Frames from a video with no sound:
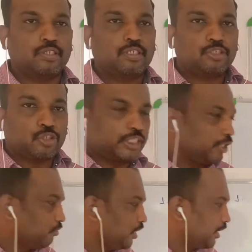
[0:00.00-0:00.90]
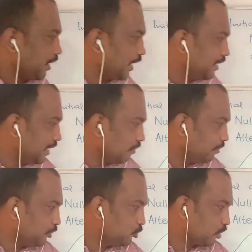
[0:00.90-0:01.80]
So here you get an idea
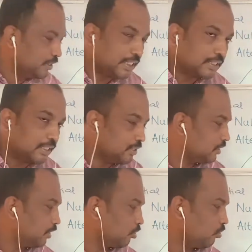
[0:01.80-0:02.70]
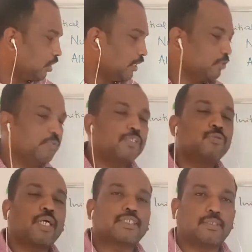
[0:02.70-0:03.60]
when to reject H0 and when to
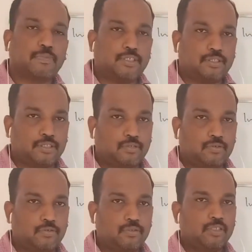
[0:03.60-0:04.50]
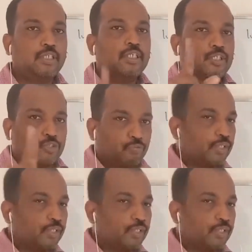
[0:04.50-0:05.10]
accept H0. So we